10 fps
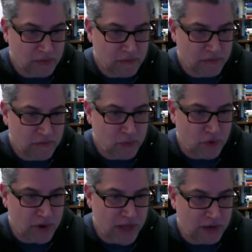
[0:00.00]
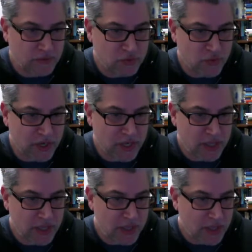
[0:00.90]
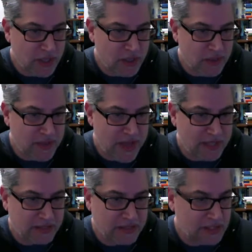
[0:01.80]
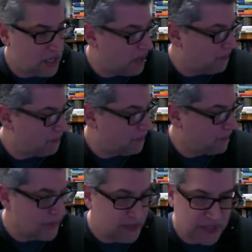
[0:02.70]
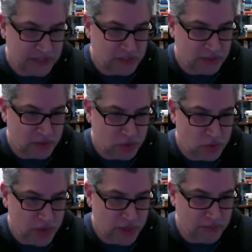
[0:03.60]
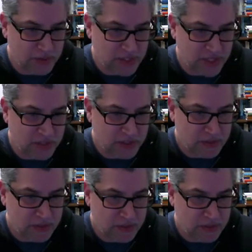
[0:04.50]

four out of twenty, that's um, that's twenty percent.